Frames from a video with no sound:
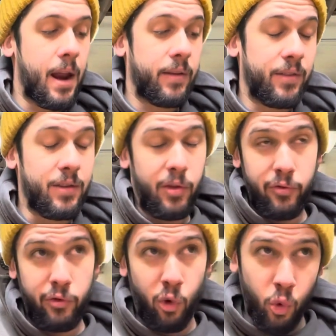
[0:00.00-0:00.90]
I've seen
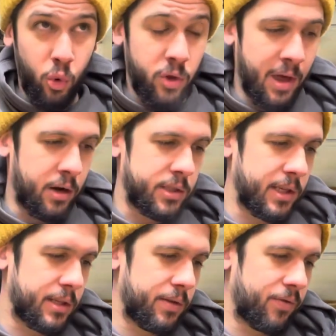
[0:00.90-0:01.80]
2 that are
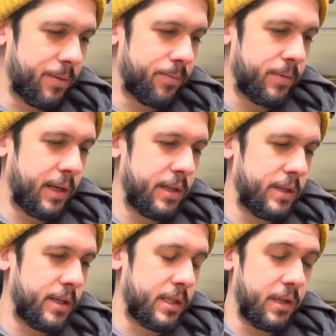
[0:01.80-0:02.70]
from
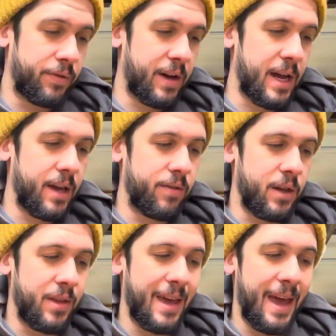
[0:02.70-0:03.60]
1965,
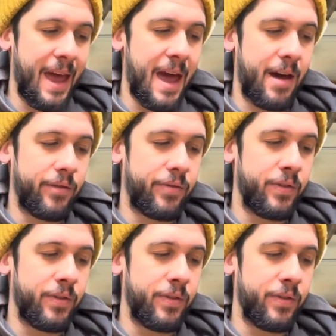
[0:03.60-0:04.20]
and they have